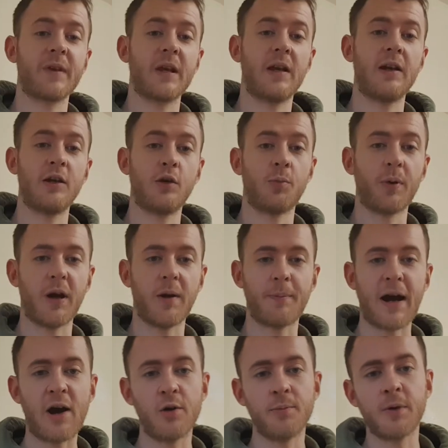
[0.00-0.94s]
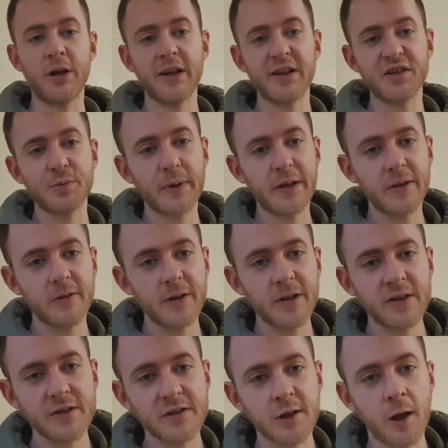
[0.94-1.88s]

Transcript: A little bit about my experience.